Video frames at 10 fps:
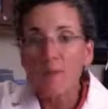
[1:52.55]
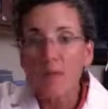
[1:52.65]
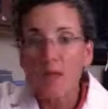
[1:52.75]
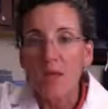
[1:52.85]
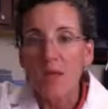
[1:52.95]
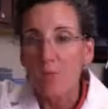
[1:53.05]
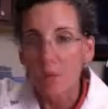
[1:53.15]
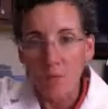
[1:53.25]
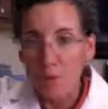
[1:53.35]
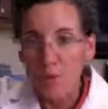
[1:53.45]
and
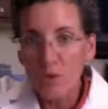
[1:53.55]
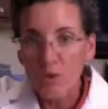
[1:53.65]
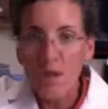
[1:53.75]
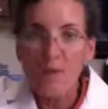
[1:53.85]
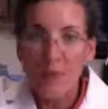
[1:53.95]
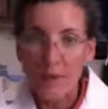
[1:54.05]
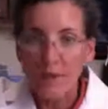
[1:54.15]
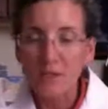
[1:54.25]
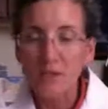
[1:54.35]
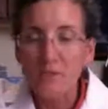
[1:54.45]
hormonally out of
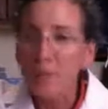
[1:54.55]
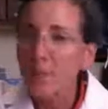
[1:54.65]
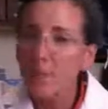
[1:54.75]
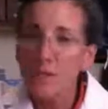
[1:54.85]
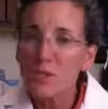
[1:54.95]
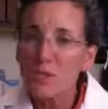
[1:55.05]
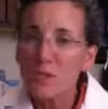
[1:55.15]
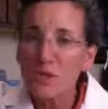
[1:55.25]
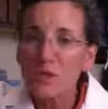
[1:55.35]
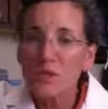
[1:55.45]
balance, which
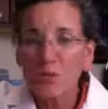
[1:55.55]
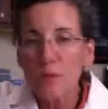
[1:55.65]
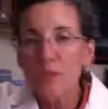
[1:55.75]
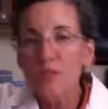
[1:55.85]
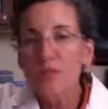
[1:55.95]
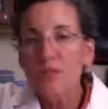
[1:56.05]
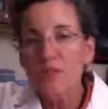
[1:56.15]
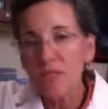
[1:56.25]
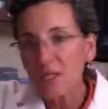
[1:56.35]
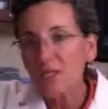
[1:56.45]
is
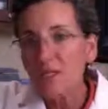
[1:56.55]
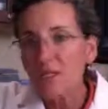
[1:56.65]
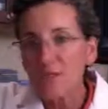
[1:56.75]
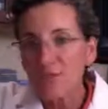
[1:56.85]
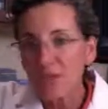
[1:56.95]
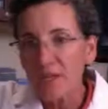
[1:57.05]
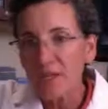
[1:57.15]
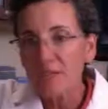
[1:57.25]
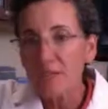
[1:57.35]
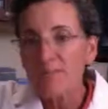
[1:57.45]
relatively easy to fix